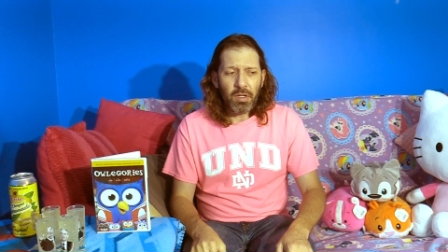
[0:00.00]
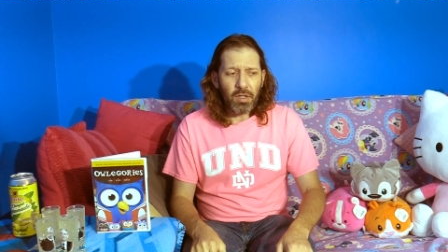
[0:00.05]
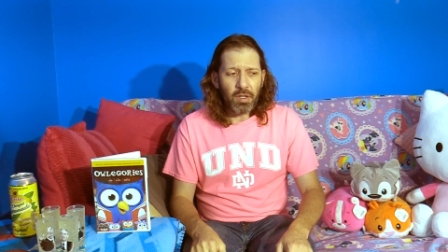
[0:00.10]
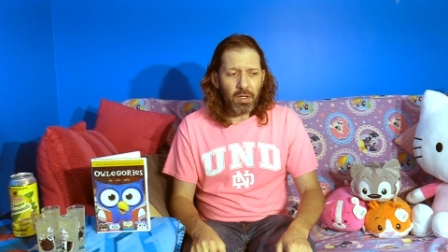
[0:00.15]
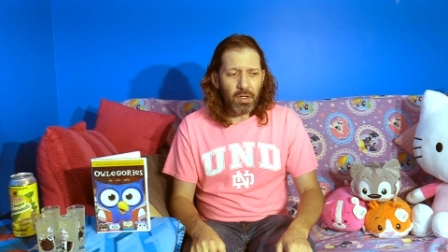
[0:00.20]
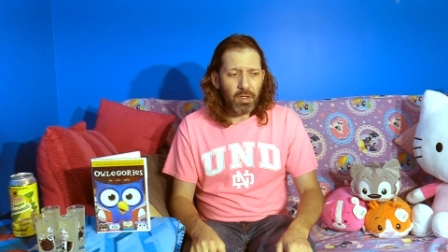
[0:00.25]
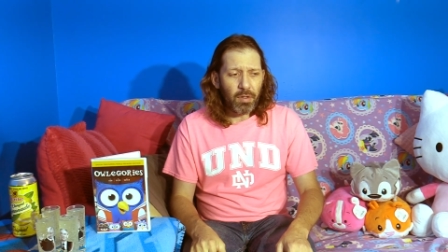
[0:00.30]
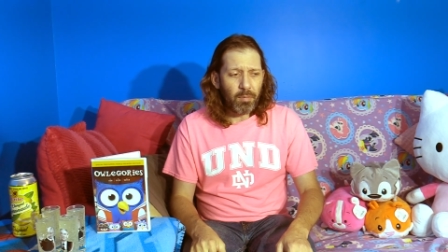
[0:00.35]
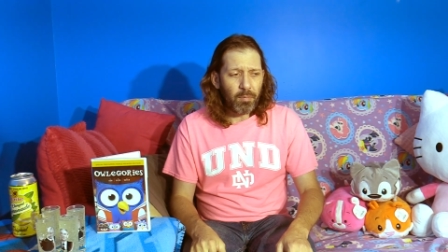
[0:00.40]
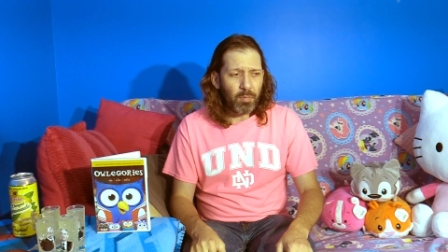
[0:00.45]

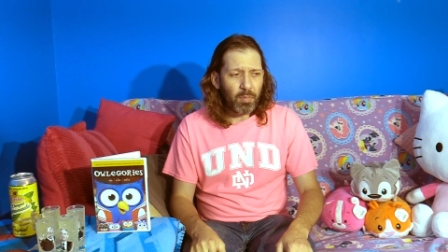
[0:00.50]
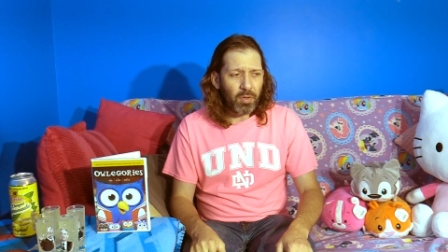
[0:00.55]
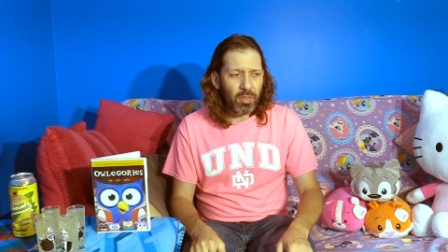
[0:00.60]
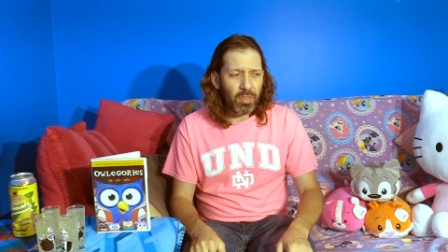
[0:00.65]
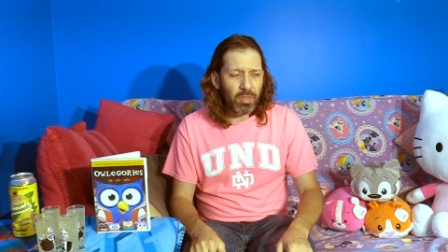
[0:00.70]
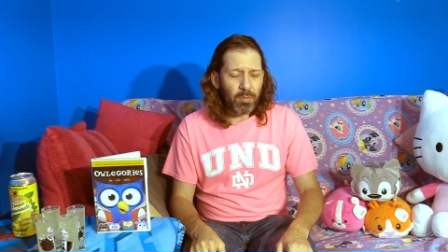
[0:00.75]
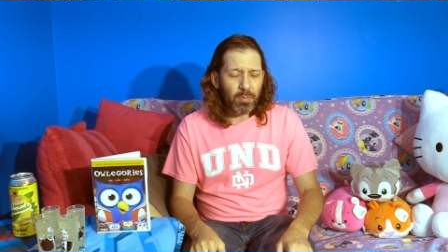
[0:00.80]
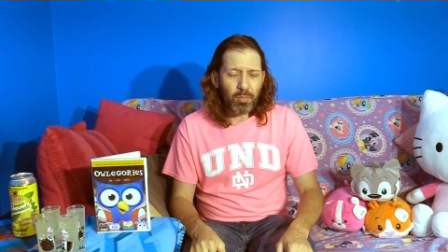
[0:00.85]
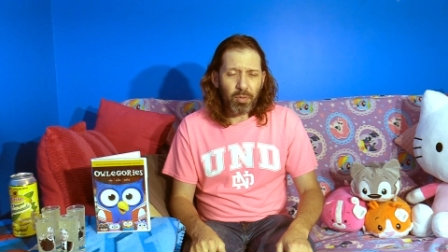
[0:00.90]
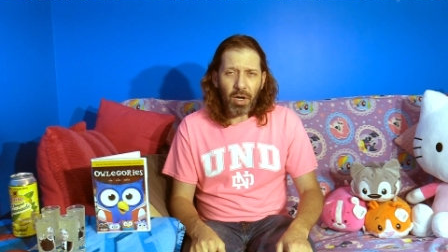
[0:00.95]

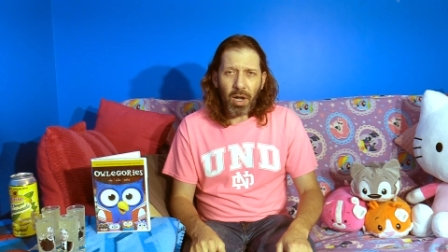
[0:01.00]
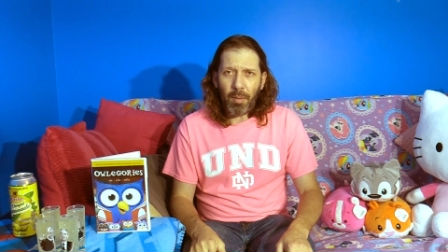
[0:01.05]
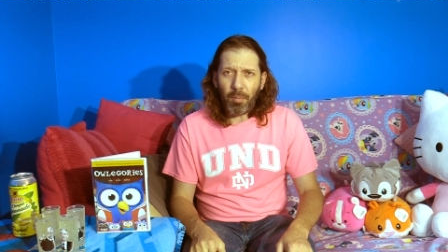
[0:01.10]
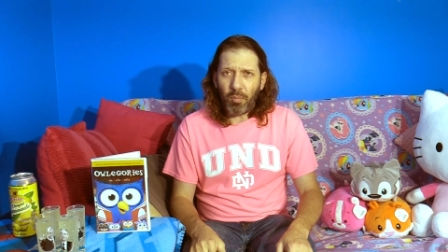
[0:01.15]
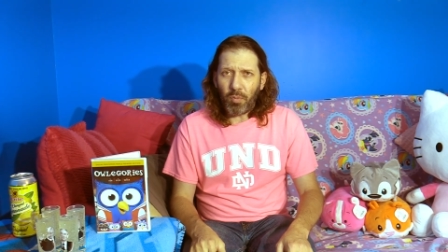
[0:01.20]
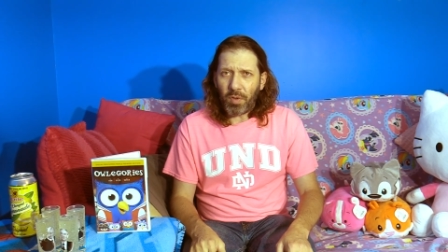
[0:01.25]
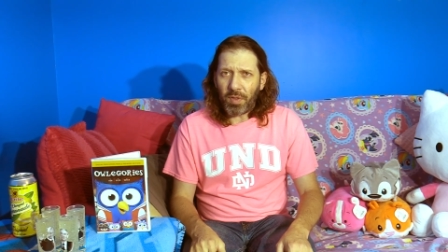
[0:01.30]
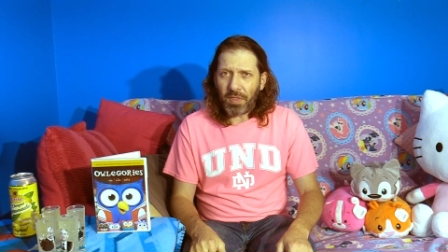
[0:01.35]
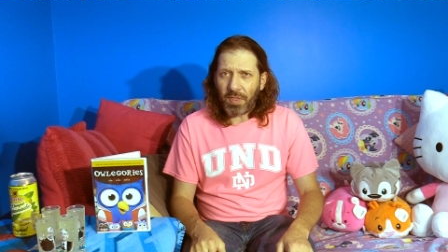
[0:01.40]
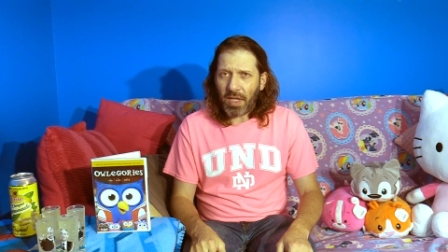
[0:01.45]
but the
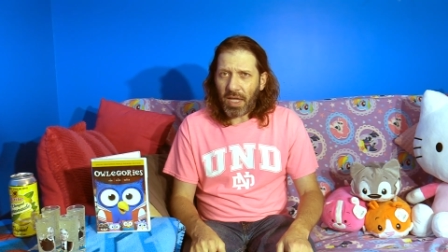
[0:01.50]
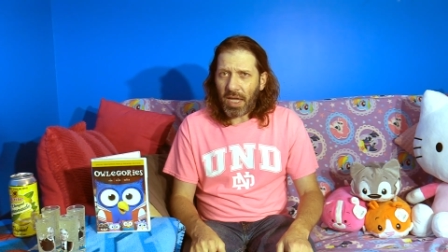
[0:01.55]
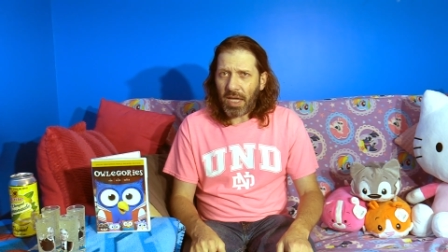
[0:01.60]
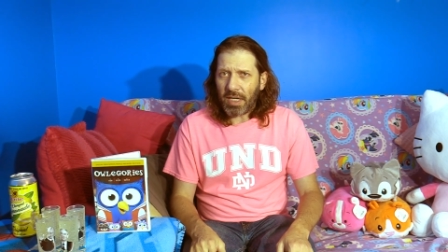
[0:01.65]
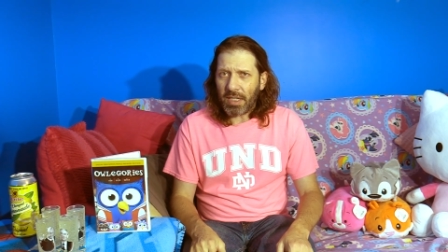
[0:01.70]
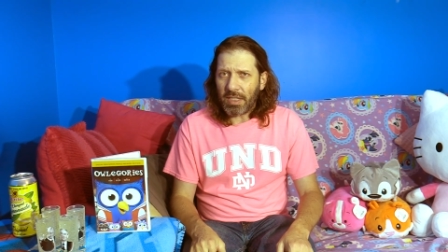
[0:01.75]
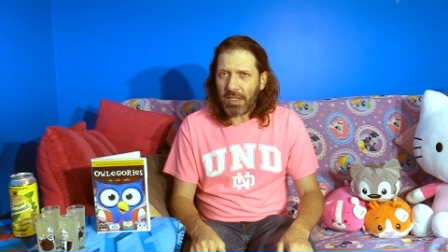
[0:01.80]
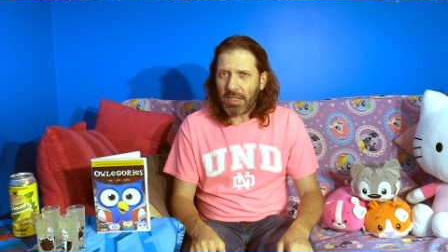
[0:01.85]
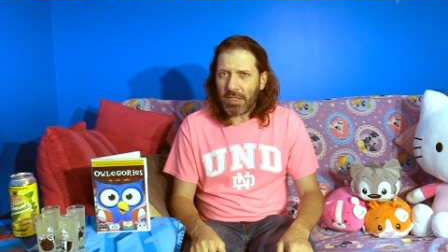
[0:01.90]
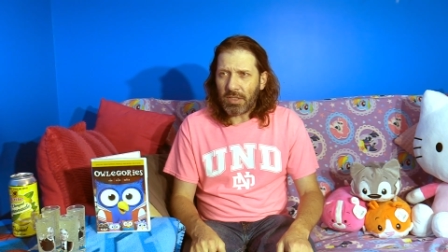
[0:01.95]
problem with
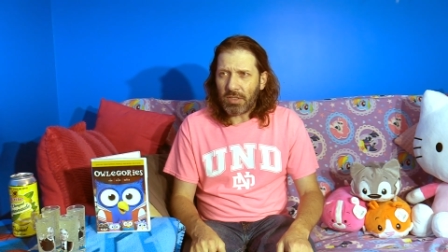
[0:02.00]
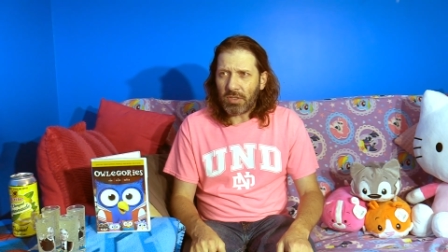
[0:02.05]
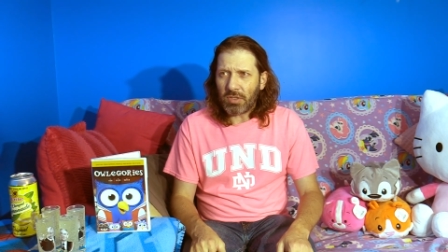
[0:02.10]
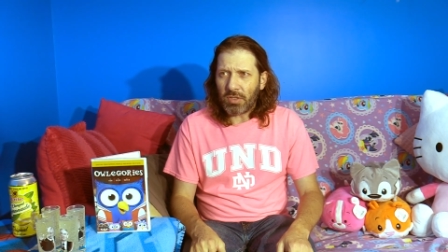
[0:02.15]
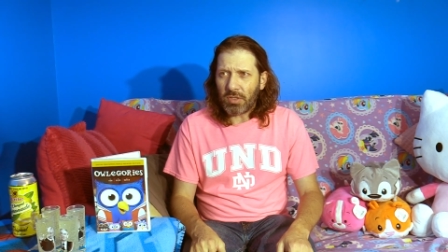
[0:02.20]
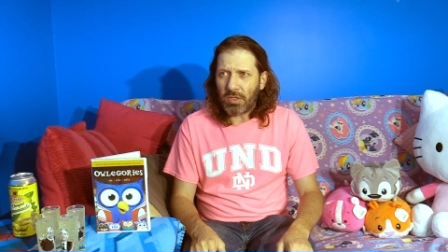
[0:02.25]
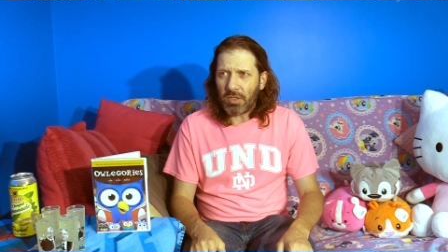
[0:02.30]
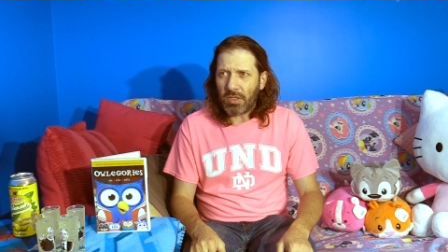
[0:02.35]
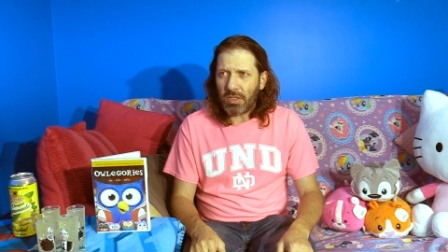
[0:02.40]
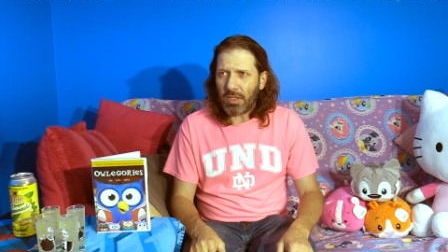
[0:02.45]
that
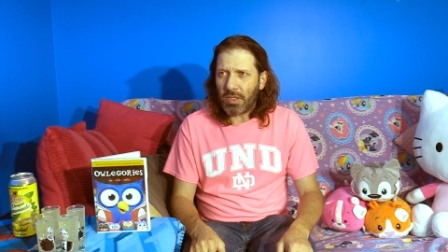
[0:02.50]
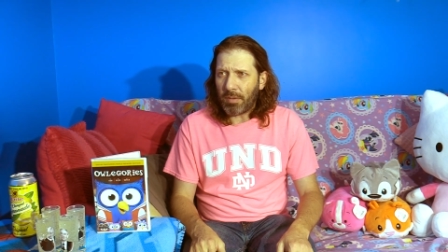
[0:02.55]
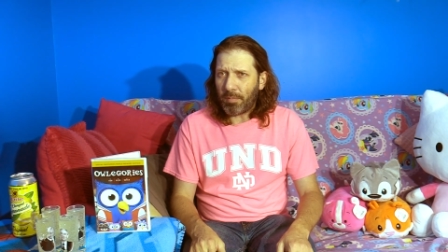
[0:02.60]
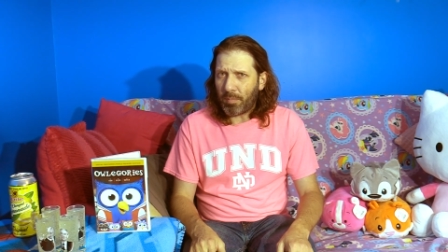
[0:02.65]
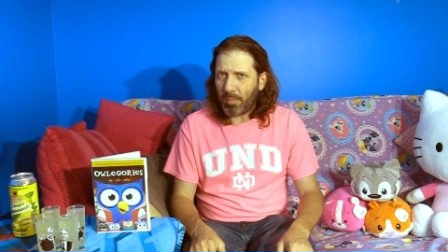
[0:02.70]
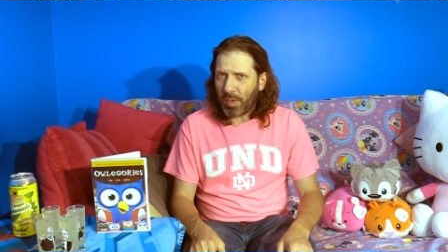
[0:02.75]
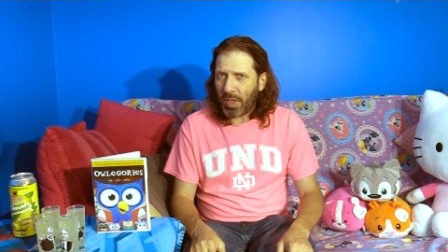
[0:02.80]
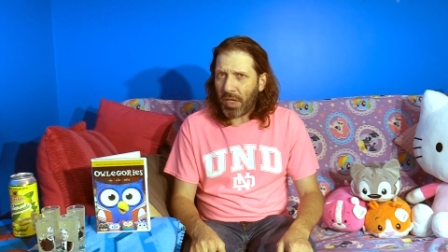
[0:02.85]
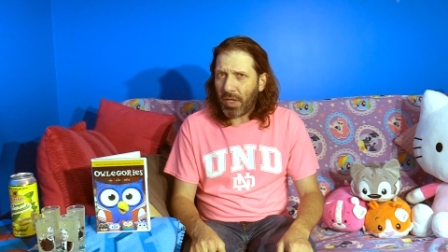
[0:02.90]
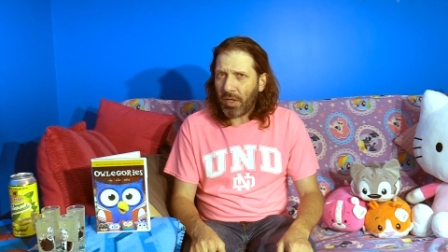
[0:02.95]
is you
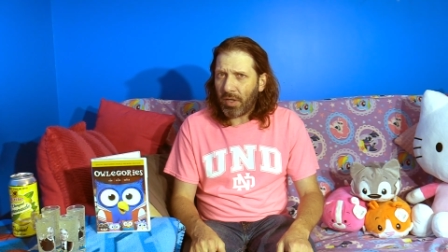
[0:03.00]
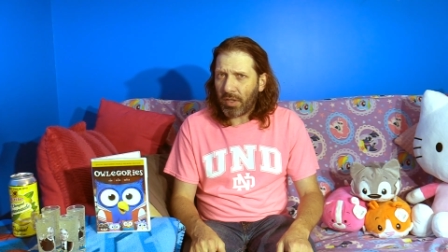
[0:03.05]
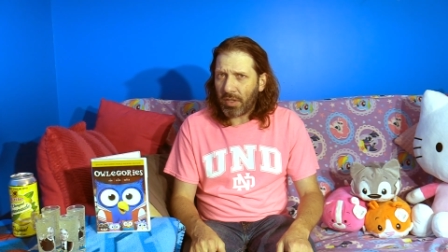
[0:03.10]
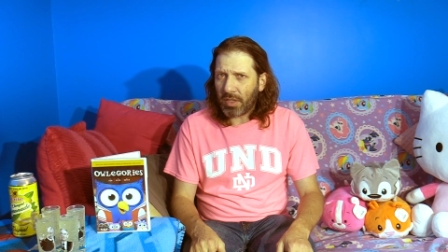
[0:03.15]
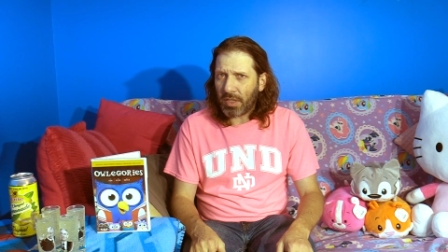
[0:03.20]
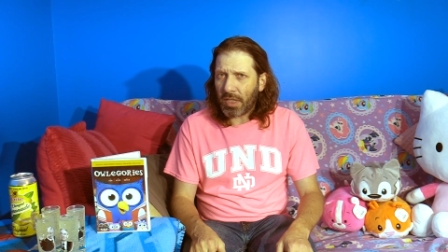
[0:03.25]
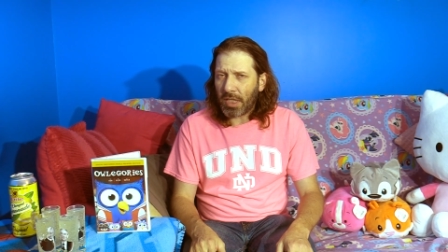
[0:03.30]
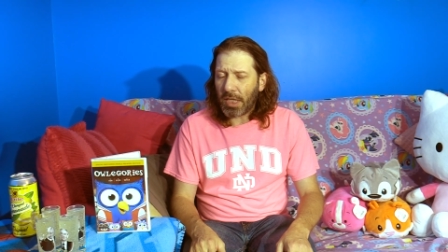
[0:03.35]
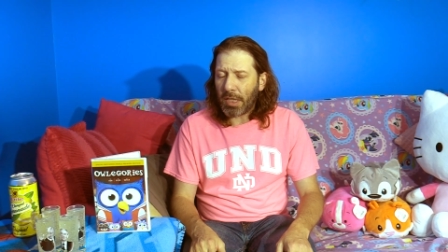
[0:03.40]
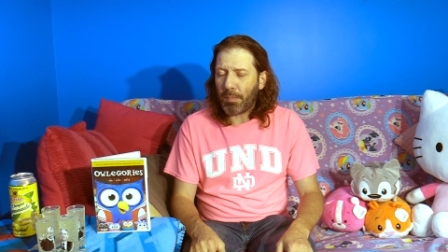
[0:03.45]
better
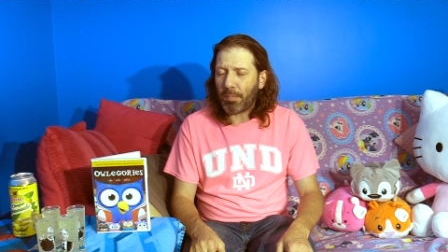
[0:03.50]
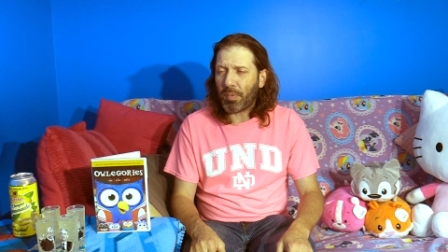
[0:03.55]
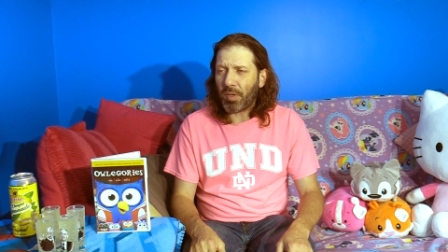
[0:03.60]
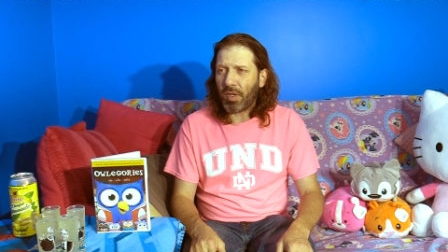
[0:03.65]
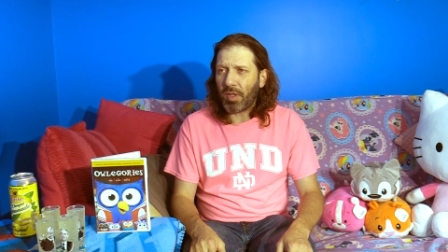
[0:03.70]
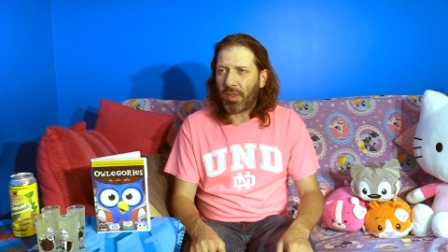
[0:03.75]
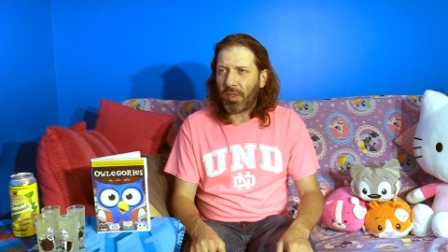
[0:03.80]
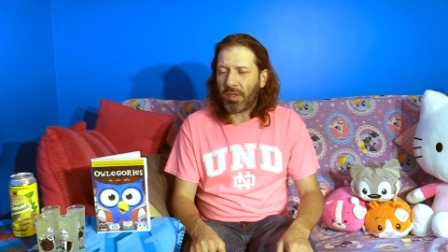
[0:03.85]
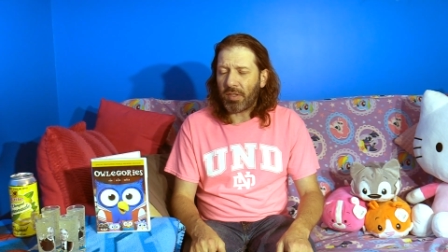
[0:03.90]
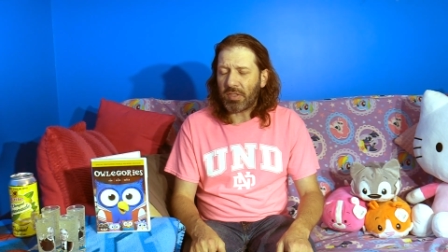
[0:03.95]
keep
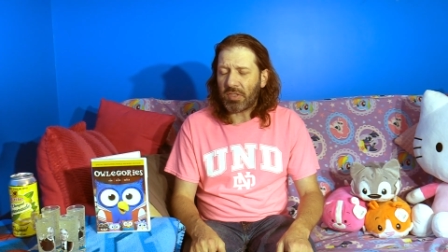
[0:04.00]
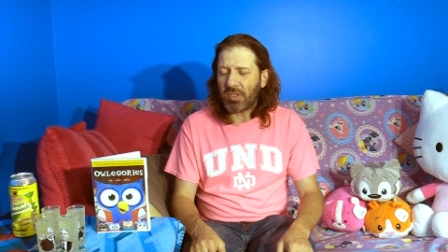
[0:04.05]
the